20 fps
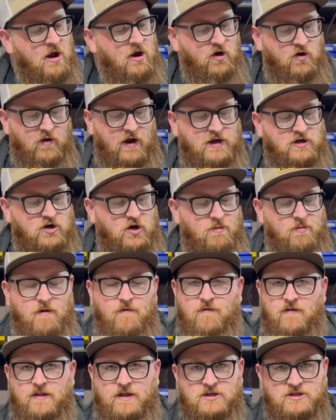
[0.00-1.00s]
Great turbo
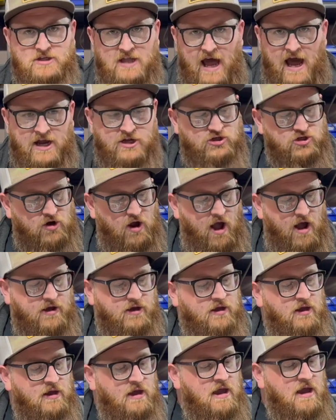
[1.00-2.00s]
for the stock
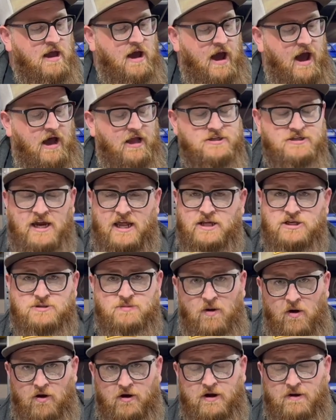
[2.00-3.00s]
truck. It's got a
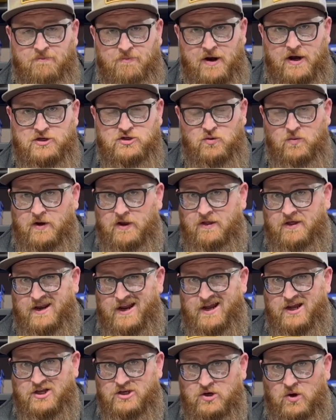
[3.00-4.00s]
smaller compressor wheel in
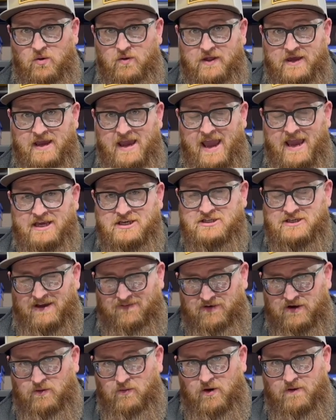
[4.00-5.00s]
it. It's only a
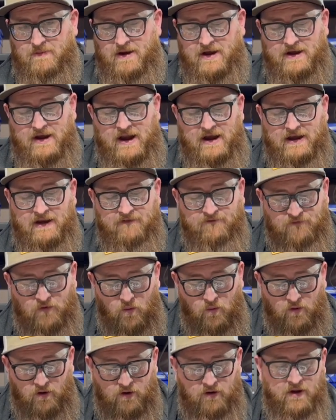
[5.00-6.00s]
71 by
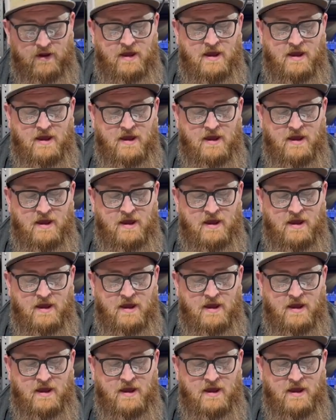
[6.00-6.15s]
94.